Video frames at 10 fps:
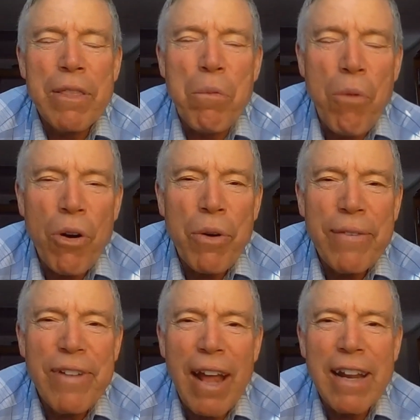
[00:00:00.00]
the more
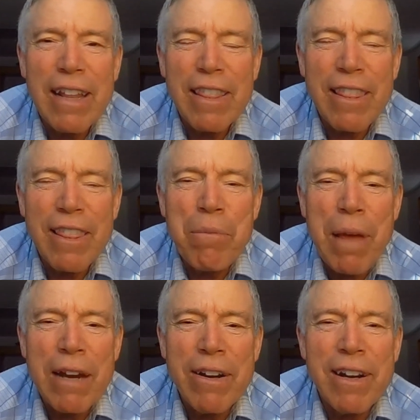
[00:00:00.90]
we've done it, the
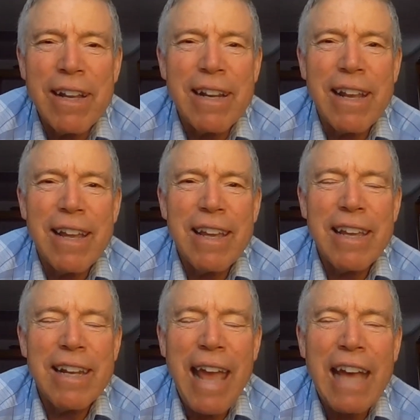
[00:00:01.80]
better
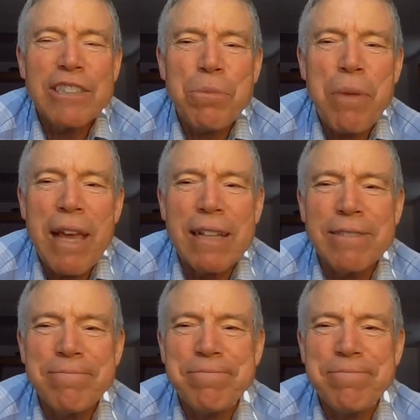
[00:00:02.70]
it has been.